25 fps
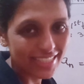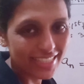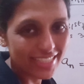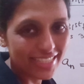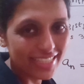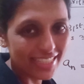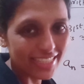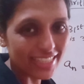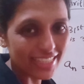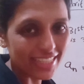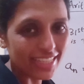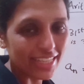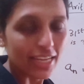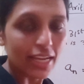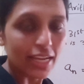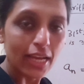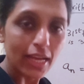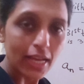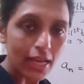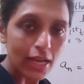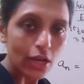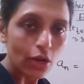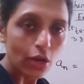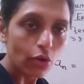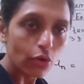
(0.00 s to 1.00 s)
d.
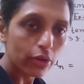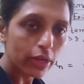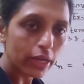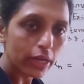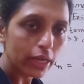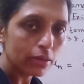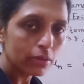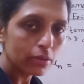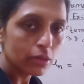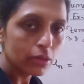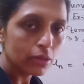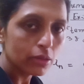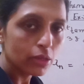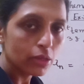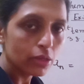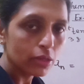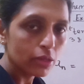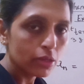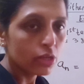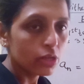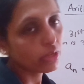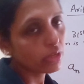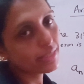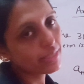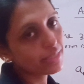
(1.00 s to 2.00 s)
Okay, so
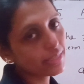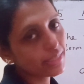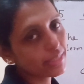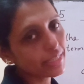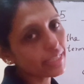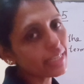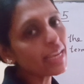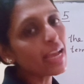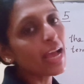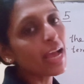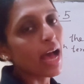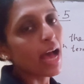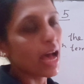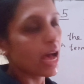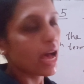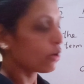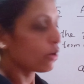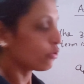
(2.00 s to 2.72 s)
let's see how